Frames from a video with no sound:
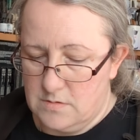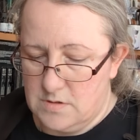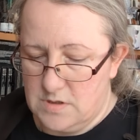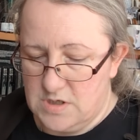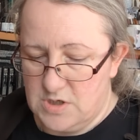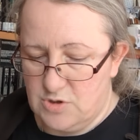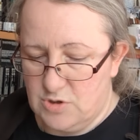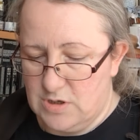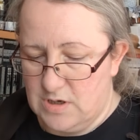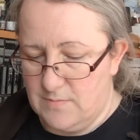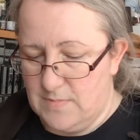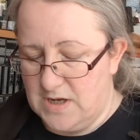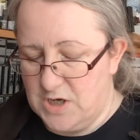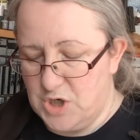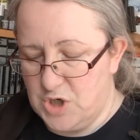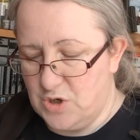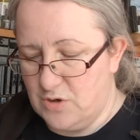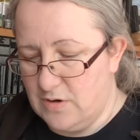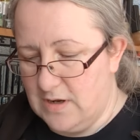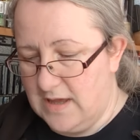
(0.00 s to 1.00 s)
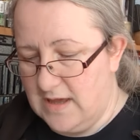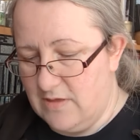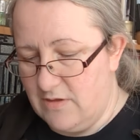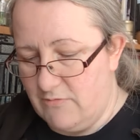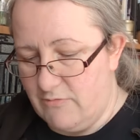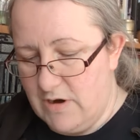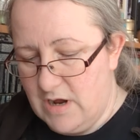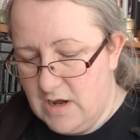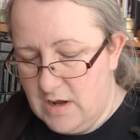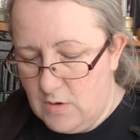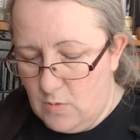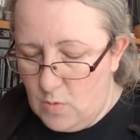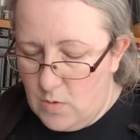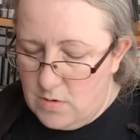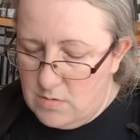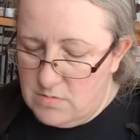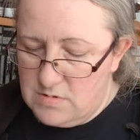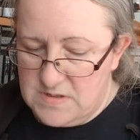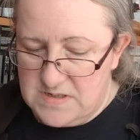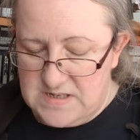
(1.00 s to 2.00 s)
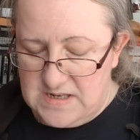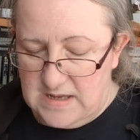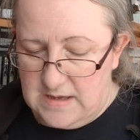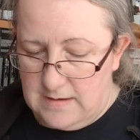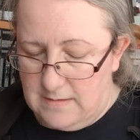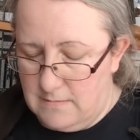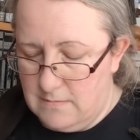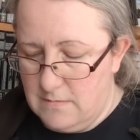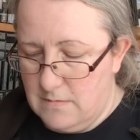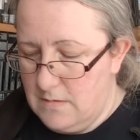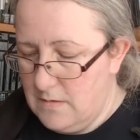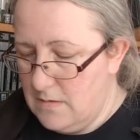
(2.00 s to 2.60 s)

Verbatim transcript: Just trying to make sure I get the right ones here.